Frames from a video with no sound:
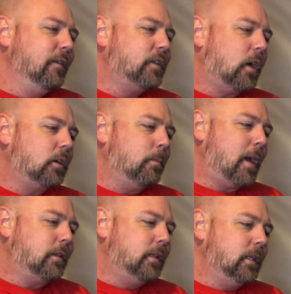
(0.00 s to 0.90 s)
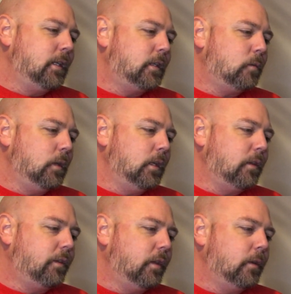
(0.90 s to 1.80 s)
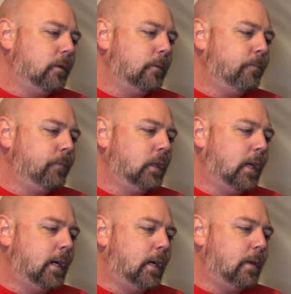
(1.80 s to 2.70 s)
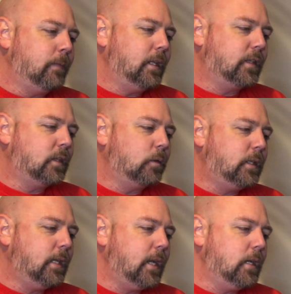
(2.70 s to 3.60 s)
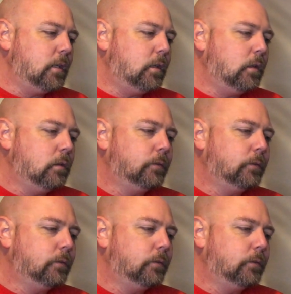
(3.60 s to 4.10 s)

Talked about this with the Associated.